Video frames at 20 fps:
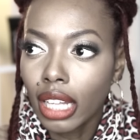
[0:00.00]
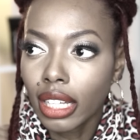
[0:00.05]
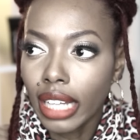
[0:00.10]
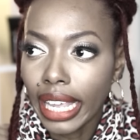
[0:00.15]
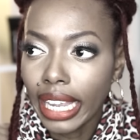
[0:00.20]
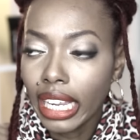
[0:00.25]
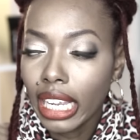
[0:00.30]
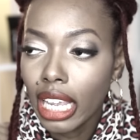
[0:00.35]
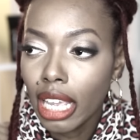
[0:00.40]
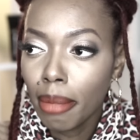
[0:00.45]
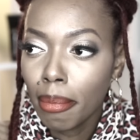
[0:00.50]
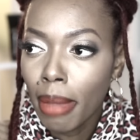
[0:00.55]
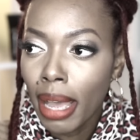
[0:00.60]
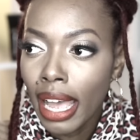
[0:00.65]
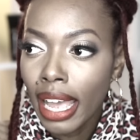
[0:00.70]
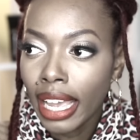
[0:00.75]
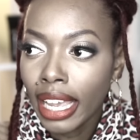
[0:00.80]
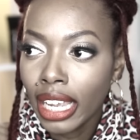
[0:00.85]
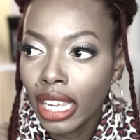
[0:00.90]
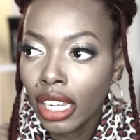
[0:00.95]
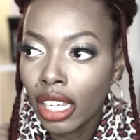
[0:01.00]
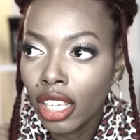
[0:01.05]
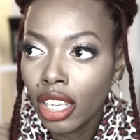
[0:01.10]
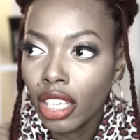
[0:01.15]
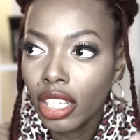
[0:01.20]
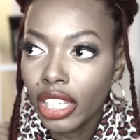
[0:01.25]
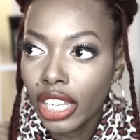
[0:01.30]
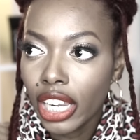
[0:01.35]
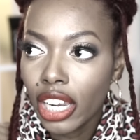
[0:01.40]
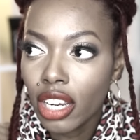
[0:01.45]
late in my
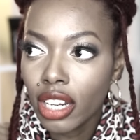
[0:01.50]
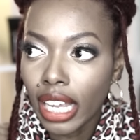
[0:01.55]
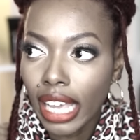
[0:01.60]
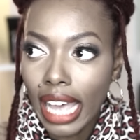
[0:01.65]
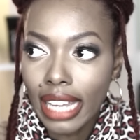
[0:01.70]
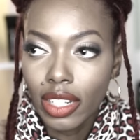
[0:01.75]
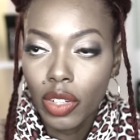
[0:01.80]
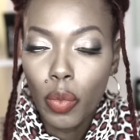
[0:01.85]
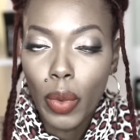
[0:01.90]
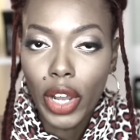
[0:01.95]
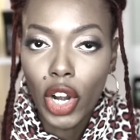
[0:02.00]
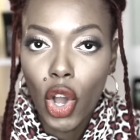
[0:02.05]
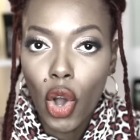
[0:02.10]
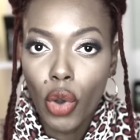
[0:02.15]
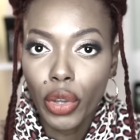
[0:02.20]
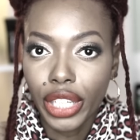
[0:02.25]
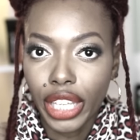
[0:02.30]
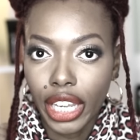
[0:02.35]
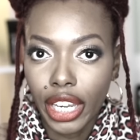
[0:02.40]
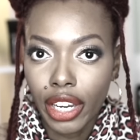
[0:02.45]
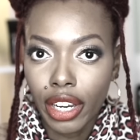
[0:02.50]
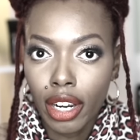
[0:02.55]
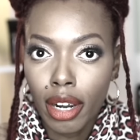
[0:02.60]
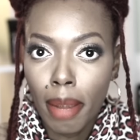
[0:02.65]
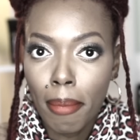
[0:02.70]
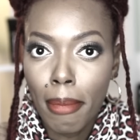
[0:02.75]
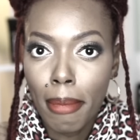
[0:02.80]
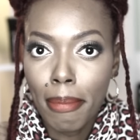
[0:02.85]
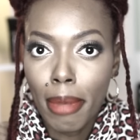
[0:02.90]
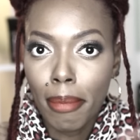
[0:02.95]
year like I didn't wait a whole
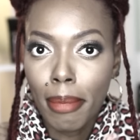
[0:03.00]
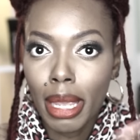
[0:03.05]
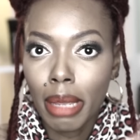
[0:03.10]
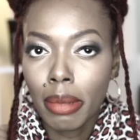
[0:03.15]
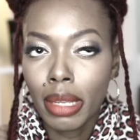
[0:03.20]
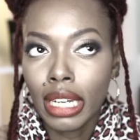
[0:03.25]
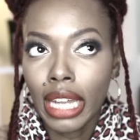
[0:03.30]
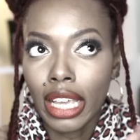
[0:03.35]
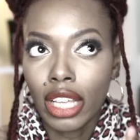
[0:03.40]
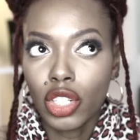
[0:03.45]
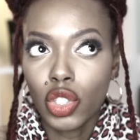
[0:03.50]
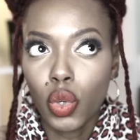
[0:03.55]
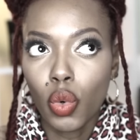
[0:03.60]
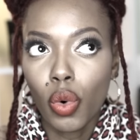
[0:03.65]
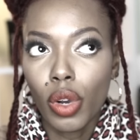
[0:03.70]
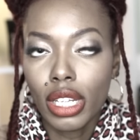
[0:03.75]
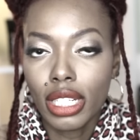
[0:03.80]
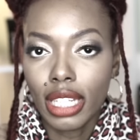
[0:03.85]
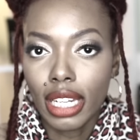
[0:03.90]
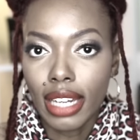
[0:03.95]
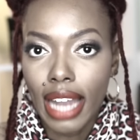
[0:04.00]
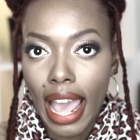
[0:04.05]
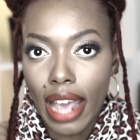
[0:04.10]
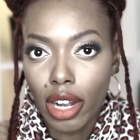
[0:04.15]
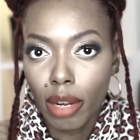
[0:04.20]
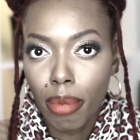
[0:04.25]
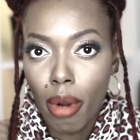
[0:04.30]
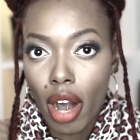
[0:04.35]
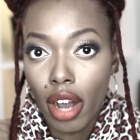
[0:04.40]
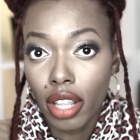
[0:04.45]
year but maybe like towards the
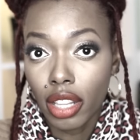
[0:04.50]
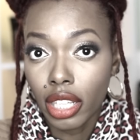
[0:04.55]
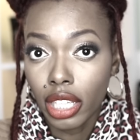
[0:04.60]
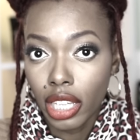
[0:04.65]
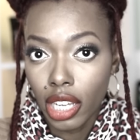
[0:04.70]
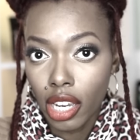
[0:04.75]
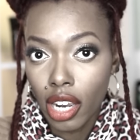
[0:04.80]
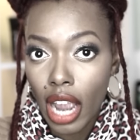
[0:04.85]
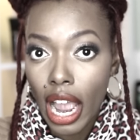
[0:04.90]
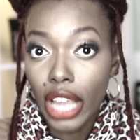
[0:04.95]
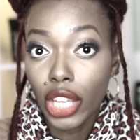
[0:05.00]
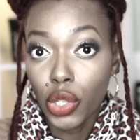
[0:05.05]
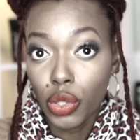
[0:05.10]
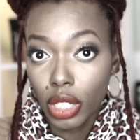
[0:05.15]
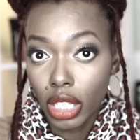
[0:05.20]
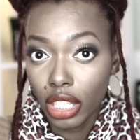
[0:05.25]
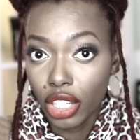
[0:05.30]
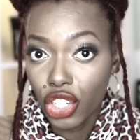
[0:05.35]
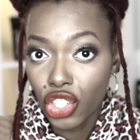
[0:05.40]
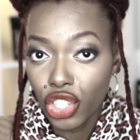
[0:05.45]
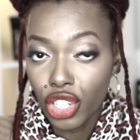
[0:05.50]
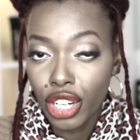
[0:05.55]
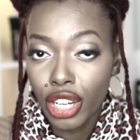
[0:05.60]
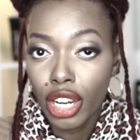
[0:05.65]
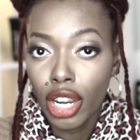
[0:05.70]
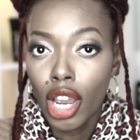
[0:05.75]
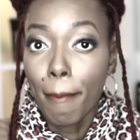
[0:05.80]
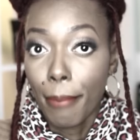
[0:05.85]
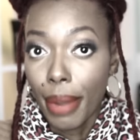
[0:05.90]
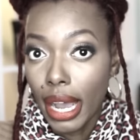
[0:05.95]
latter part of the year I used
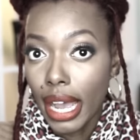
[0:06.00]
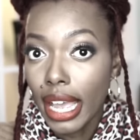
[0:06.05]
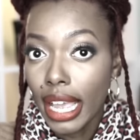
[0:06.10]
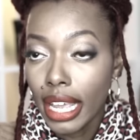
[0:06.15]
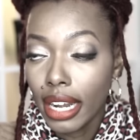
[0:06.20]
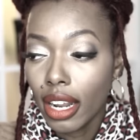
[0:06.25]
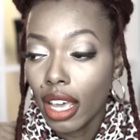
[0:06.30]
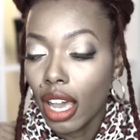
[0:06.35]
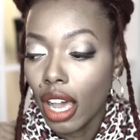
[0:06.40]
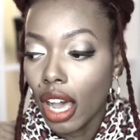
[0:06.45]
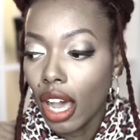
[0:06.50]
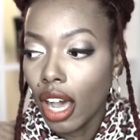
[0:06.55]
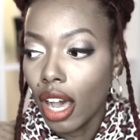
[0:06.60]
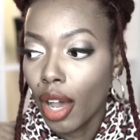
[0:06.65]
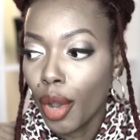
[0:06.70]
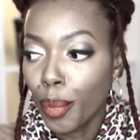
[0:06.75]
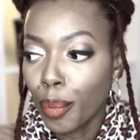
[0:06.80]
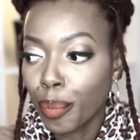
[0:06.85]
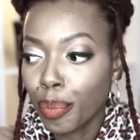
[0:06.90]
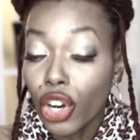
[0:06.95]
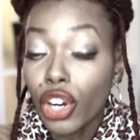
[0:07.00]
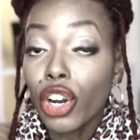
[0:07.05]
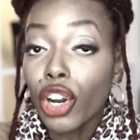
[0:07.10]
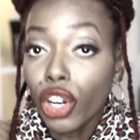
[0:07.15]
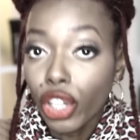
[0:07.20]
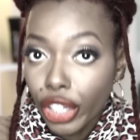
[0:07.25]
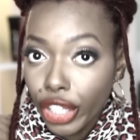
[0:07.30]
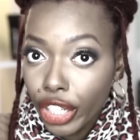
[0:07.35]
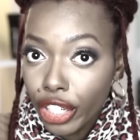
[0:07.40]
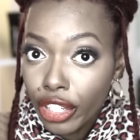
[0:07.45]
conditioner but um,
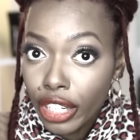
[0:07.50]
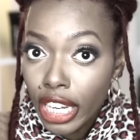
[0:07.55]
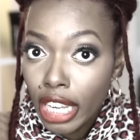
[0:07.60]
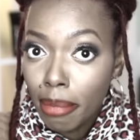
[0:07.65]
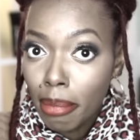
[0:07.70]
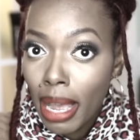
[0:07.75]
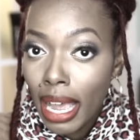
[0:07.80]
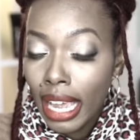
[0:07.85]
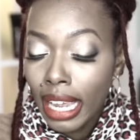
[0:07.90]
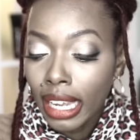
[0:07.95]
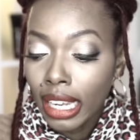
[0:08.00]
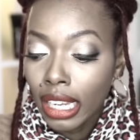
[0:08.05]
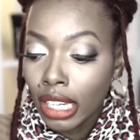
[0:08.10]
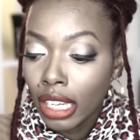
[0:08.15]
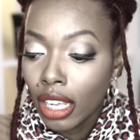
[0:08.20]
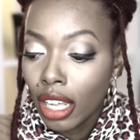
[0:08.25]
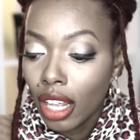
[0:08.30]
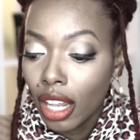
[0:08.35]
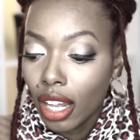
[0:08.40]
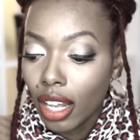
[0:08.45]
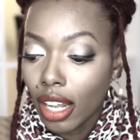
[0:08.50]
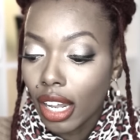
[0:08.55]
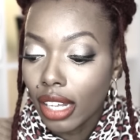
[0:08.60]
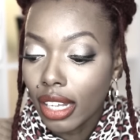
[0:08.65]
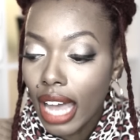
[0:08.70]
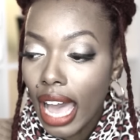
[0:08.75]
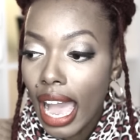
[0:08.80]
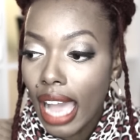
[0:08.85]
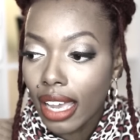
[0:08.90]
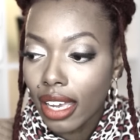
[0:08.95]
earlier in my
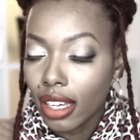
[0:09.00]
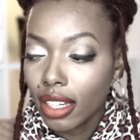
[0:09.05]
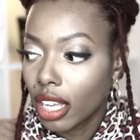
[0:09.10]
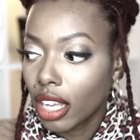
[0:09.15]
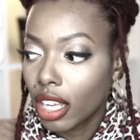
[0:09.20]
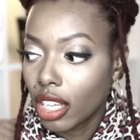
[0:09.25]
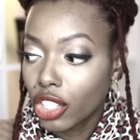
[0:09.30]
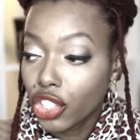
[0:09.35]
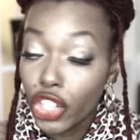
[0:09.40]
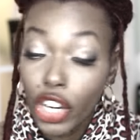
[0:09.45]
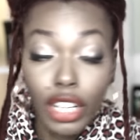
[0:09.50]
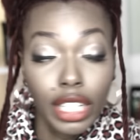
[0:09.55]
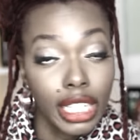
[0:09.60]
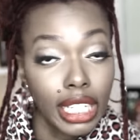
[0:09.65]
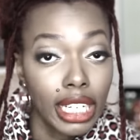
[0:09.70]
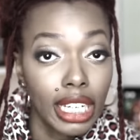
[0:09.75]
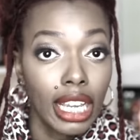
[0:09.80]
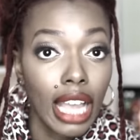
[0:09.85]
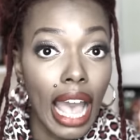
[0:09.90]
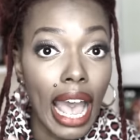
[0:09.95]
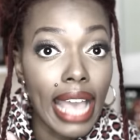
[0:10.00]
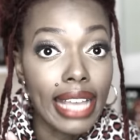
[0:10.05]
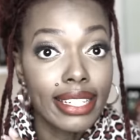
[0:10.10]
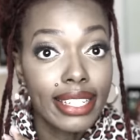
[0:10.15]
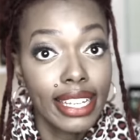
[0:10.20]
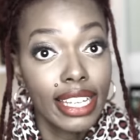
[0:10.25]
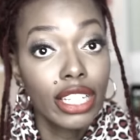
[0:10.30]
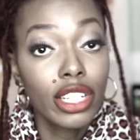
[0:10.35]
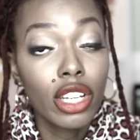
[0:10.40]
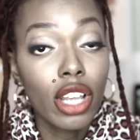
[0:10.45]
lock journey i
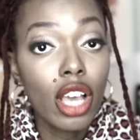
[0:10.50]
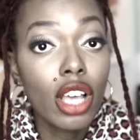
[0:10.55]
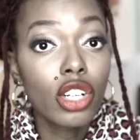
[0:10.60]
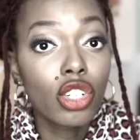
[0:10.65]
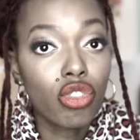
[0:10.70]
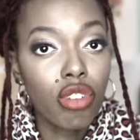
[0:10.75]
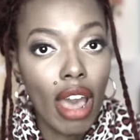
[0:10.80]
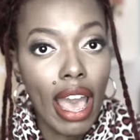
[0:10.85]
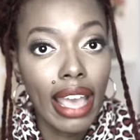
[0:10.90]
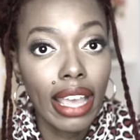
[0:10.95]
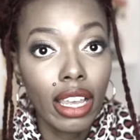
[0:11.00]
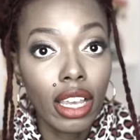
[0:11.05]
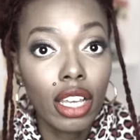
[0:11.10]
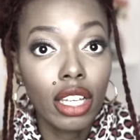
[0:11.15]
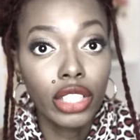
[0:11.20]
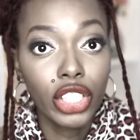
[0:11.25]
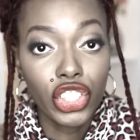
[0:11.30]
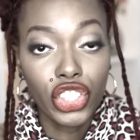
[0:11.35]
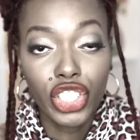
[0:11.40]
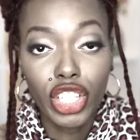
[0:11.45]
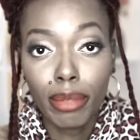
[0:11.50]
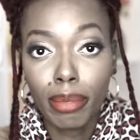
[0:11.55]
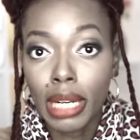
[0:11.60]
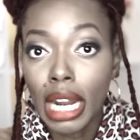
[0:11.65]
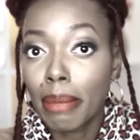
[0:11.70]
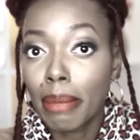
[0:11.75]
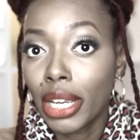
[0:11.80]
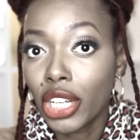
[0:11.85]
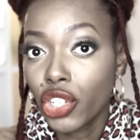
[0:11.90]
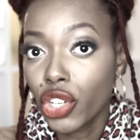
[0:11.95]
did try conditioner
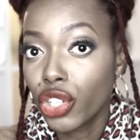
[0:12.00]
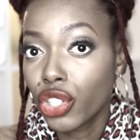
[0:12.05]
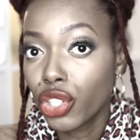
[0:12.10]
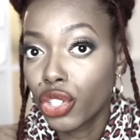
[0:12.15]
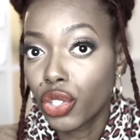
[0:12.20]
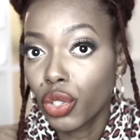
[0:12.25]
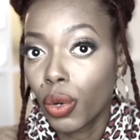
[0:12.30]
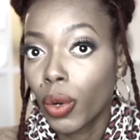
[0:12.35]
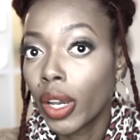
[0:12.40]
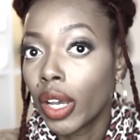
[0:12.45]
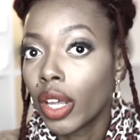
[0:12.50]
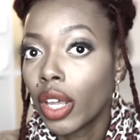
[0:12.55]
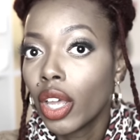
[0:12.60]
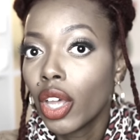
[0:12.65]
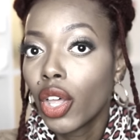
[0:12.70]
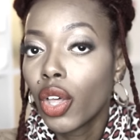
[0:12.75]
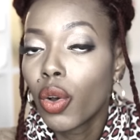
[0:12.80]
made sure to do it